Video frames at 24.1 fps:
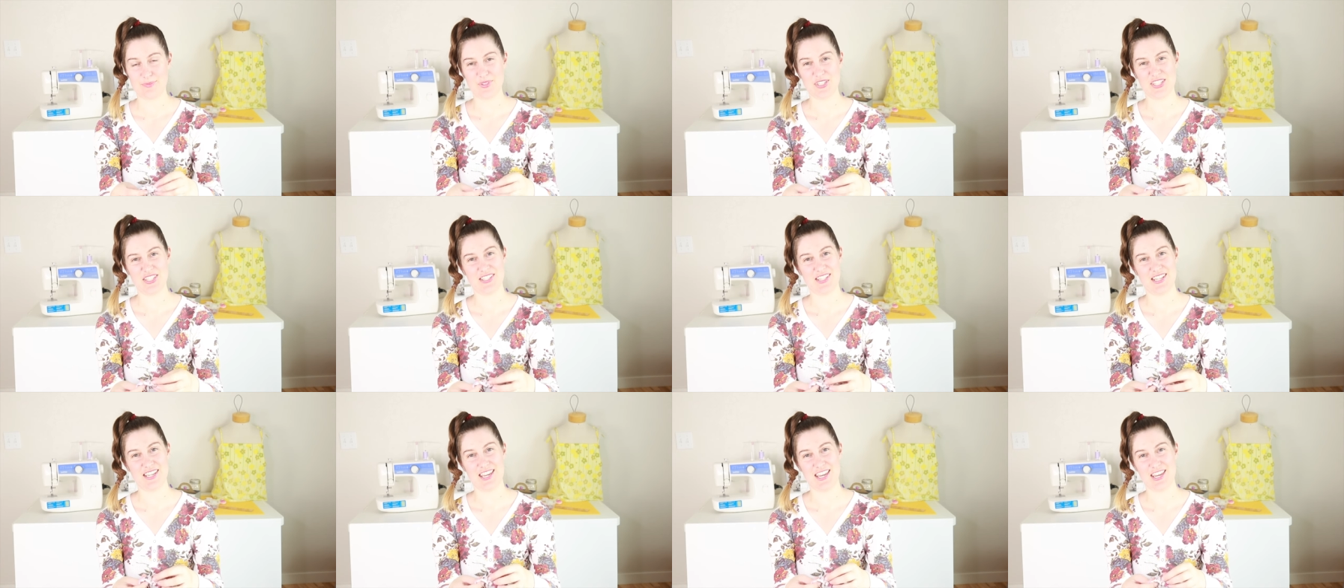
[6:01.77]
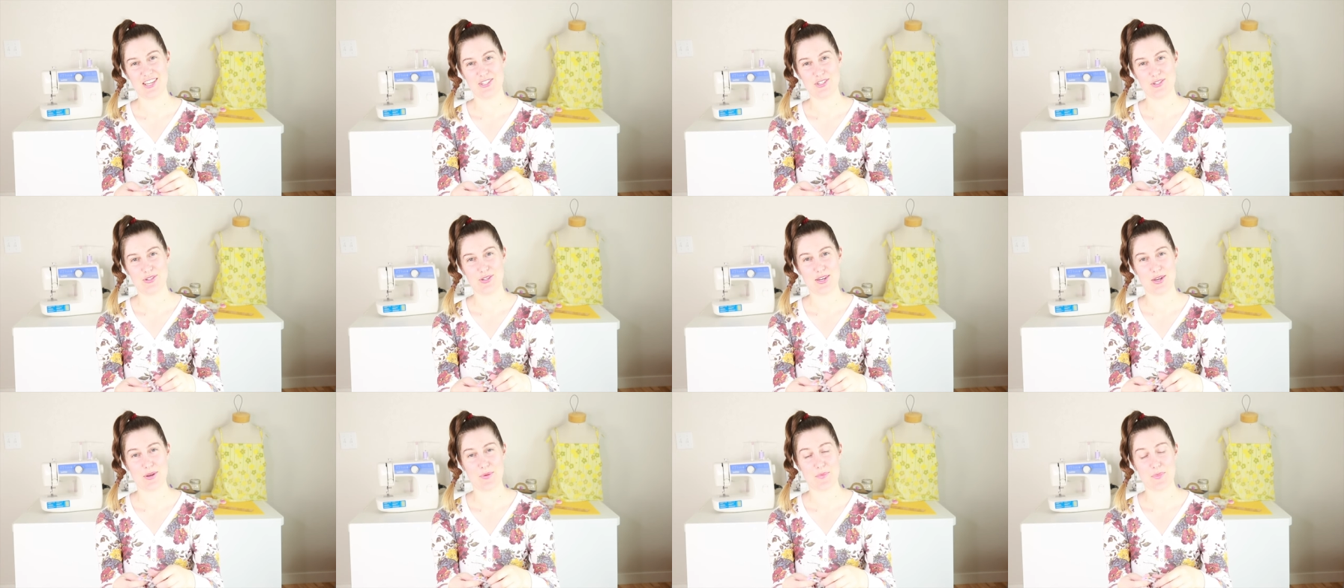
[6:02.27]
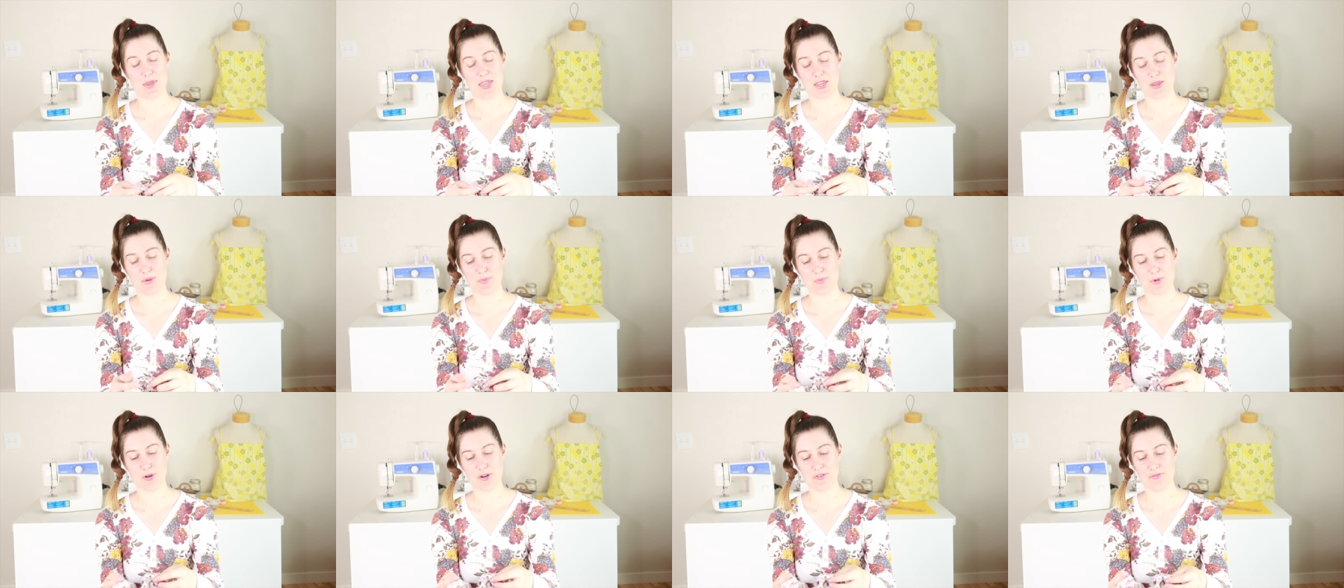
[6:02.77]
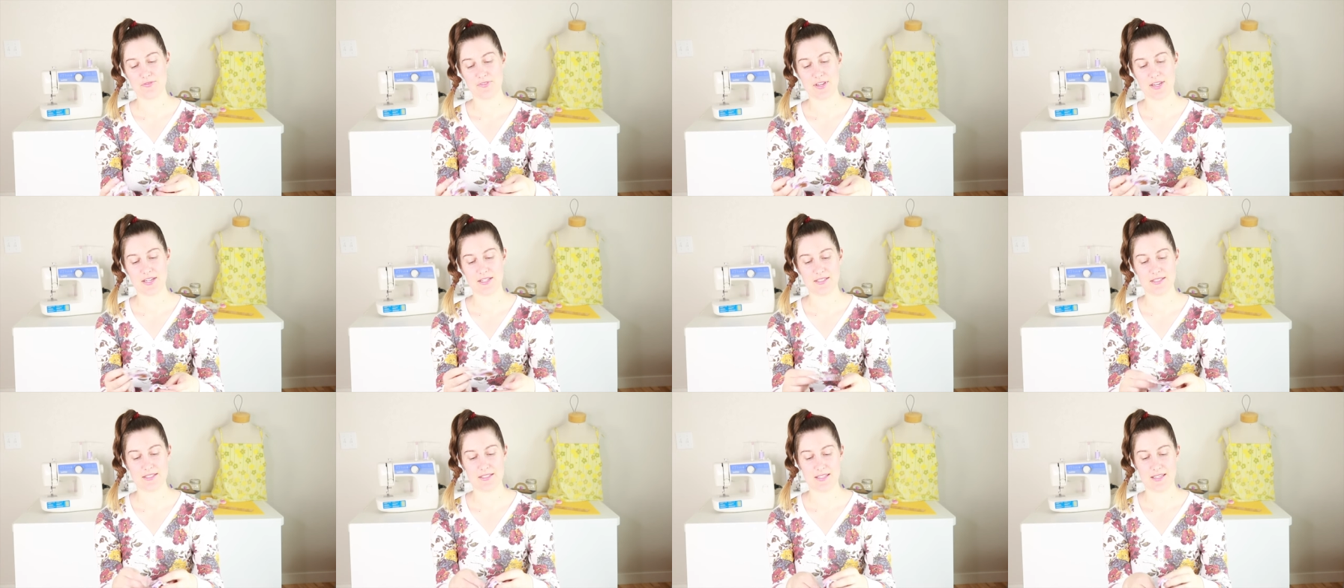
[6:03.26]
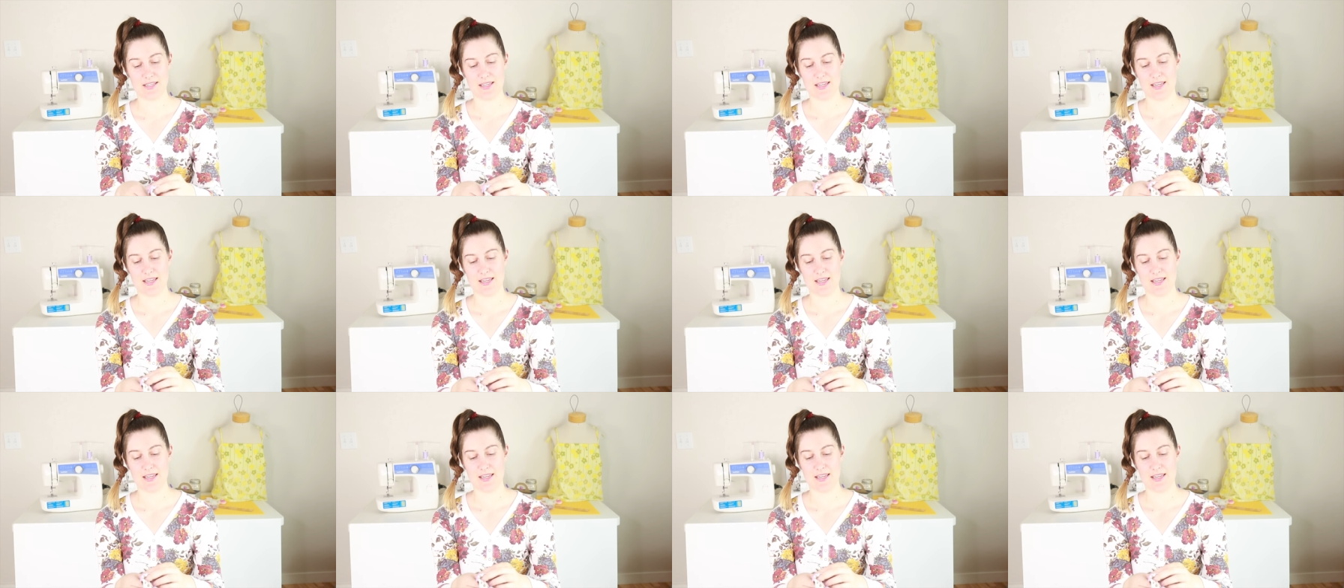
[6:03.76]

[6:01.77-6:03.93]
Just in case you didn't make it perfect,